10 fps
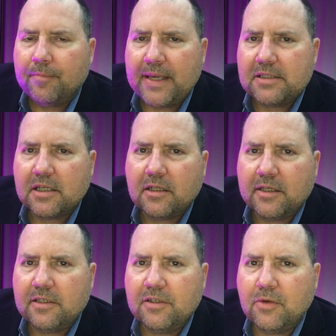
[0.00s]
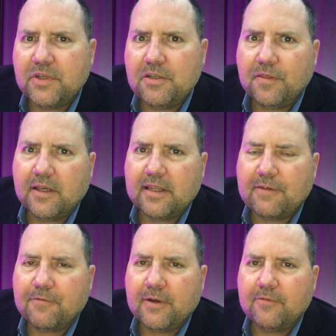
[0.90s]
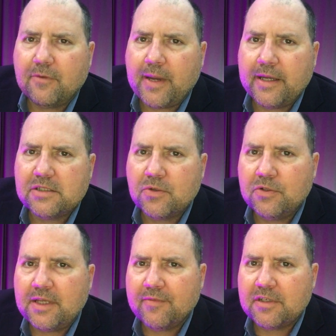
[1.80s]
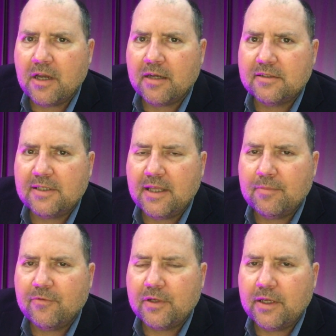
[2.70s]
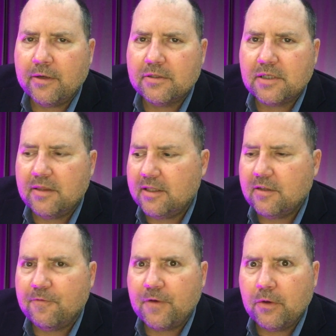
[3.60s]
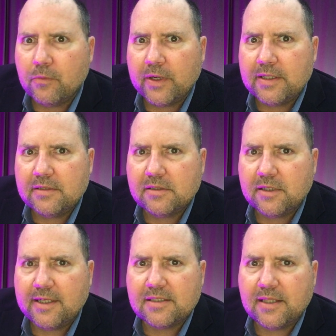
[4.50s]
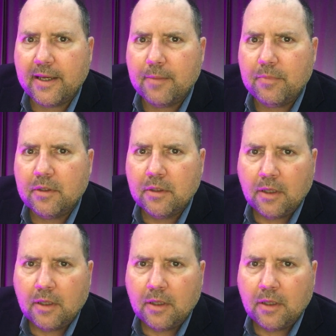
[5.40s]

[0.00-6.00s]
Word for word: basically, you know, when you think of that friend from high school and you haven't talked to them for years, and then the phone rings and it's them,